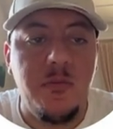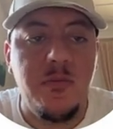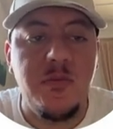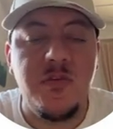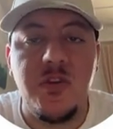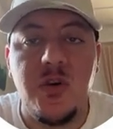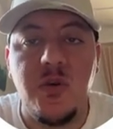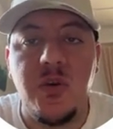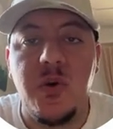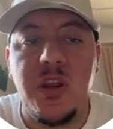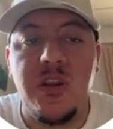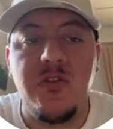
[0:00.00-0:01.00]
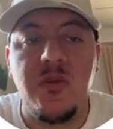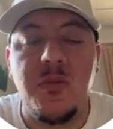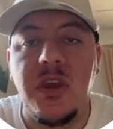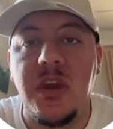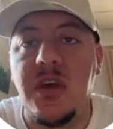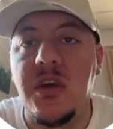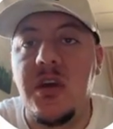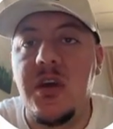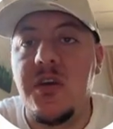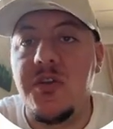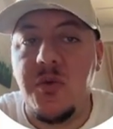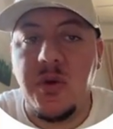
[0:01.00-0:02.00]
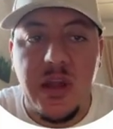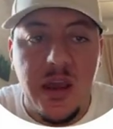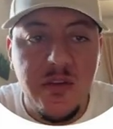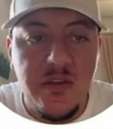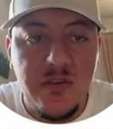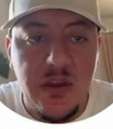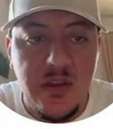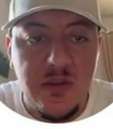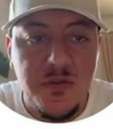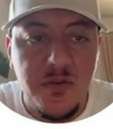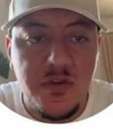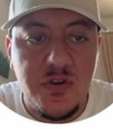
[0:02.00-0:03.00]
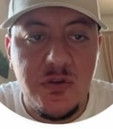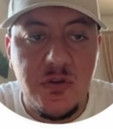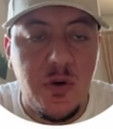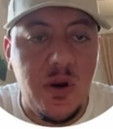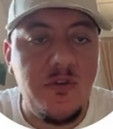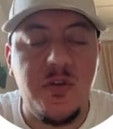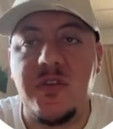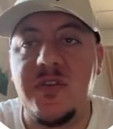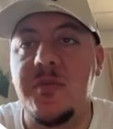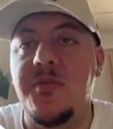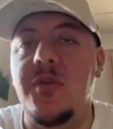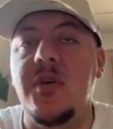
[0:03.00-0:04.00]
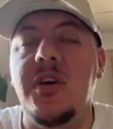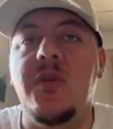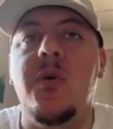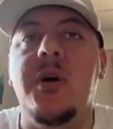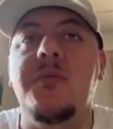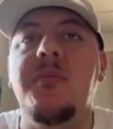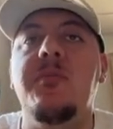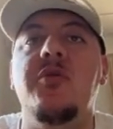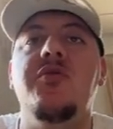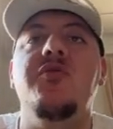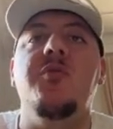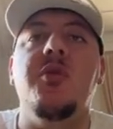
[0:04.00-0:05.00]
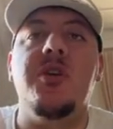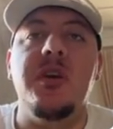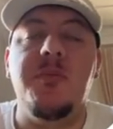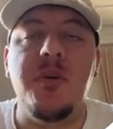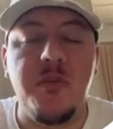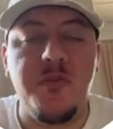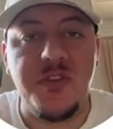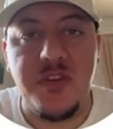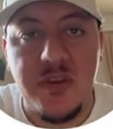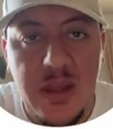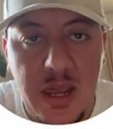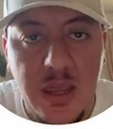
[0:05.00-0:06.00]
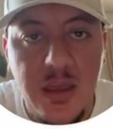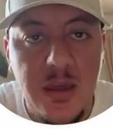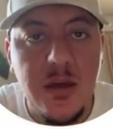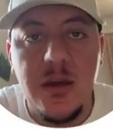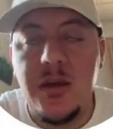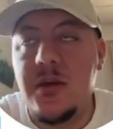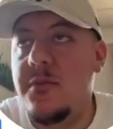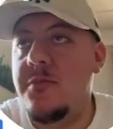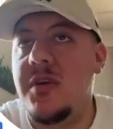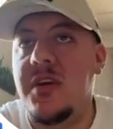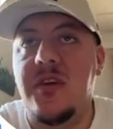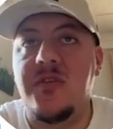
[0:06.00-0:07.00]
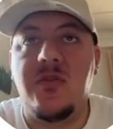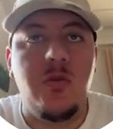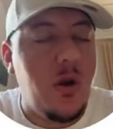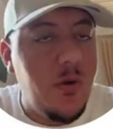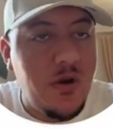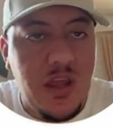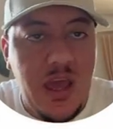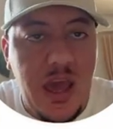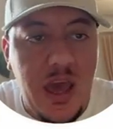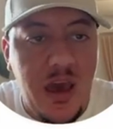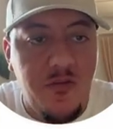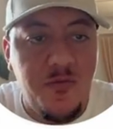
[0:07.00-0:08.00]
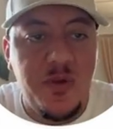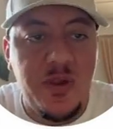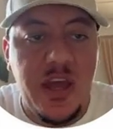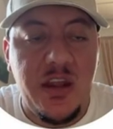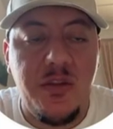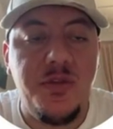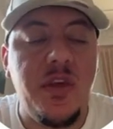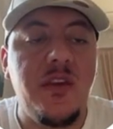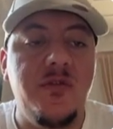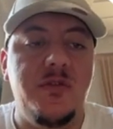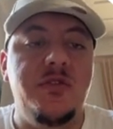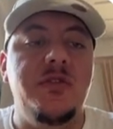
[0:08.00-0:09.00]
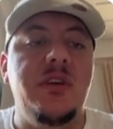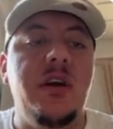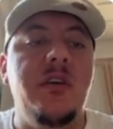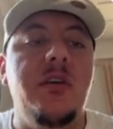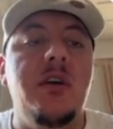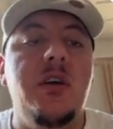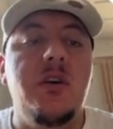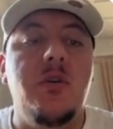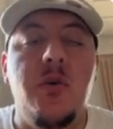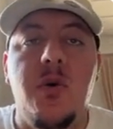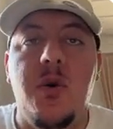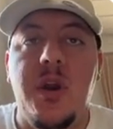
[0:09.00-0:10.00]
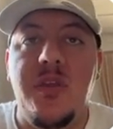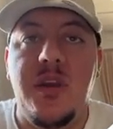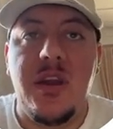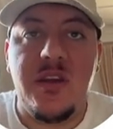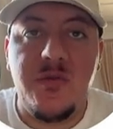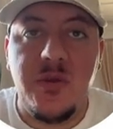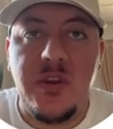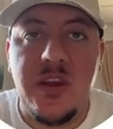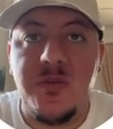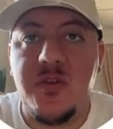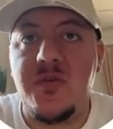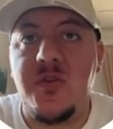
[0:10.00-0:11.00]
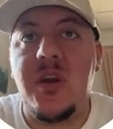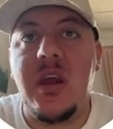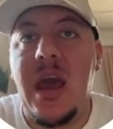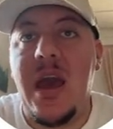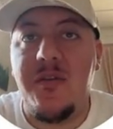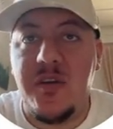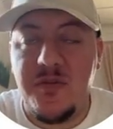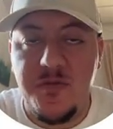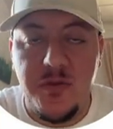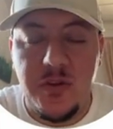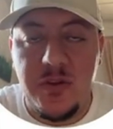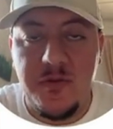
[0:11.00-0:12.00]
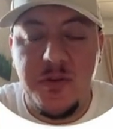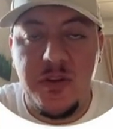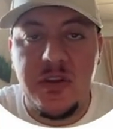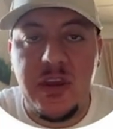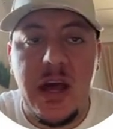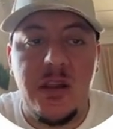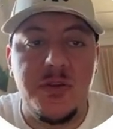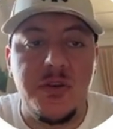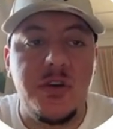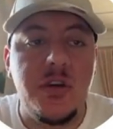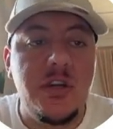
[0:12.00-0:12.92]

So you want it to be 3 days in the future, all right? For example, you don't want people to book an appointment for today because you already have planned things for today, or in the next 3 days because you already have a filled calendar.